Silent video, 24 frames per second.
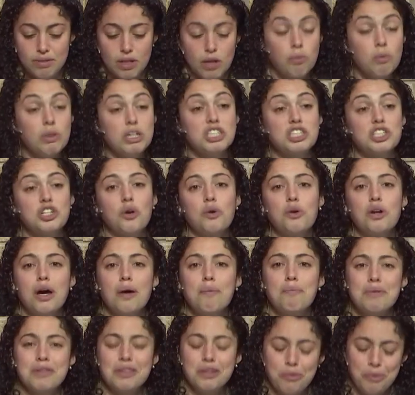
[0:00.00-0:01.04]
We showed
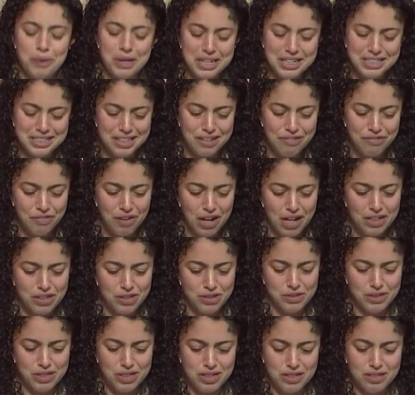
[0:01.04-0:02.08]
up in the weeks that
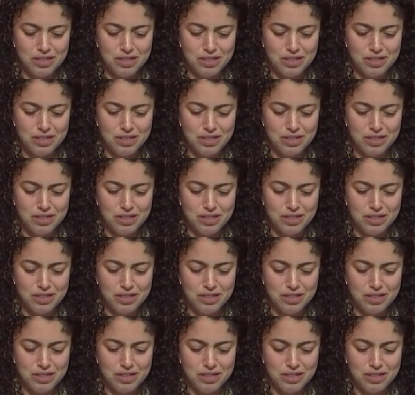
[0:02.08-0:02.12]
followed.